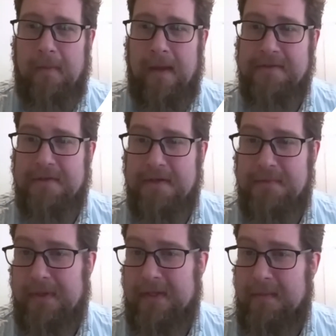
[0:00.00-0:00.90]
Match has
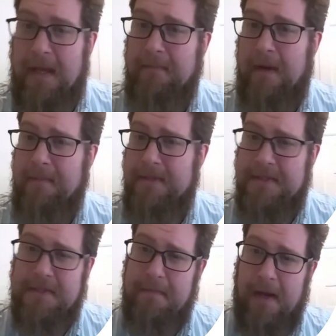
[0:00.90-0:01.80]
really made my
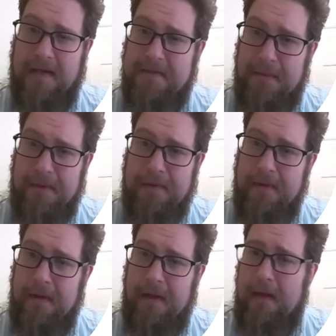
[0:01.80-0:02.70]
business possible
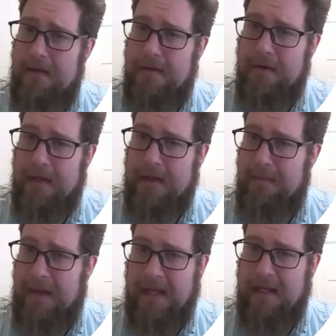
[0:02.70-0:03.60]
during
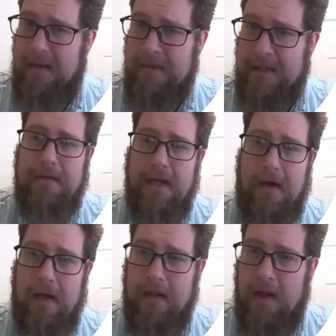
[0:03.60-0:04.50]
the pandemic. The
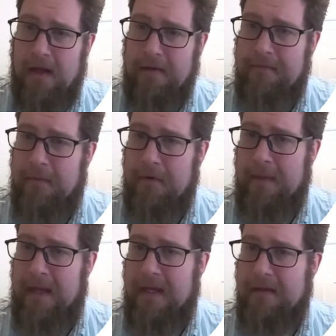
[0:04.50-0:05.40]
online
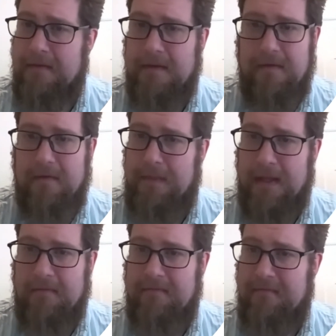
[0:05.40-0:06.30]
format has
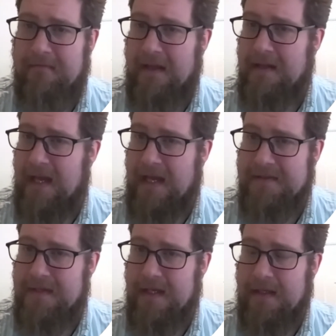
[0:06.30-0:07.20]
been
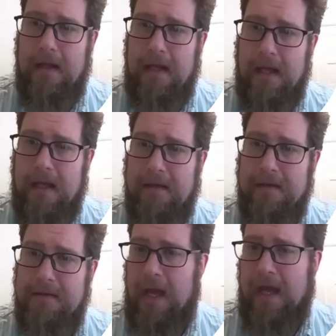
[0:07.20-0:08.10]
fantastic
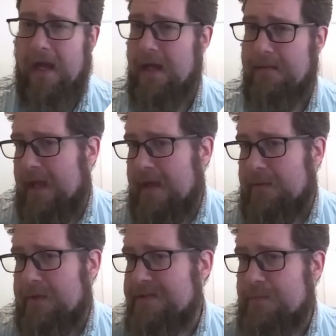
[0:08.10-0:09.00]
and at, at a
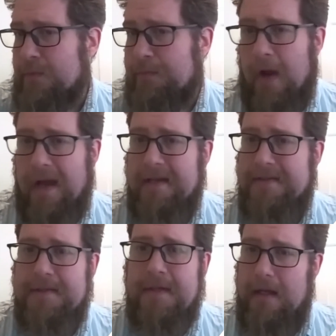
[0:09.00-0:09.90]
reasonable
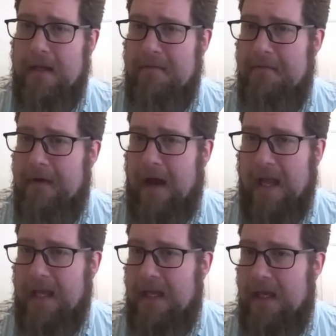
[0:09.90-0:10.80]
price. If
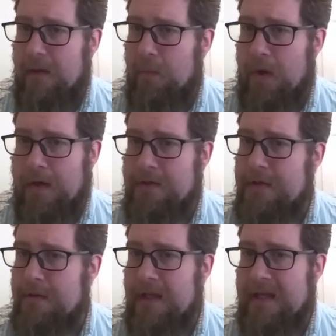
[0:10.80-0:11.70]
I get one or
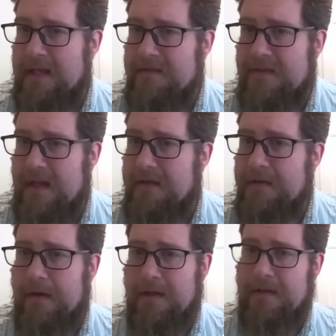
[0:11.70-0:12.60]
two leads that
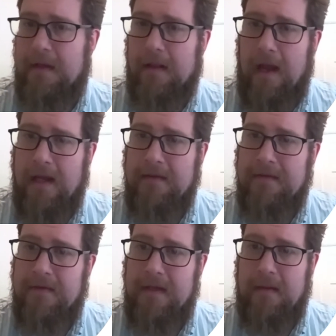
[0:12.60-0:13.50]
turn into
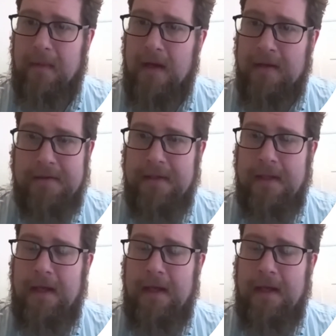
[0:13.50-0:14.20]
clients in a month,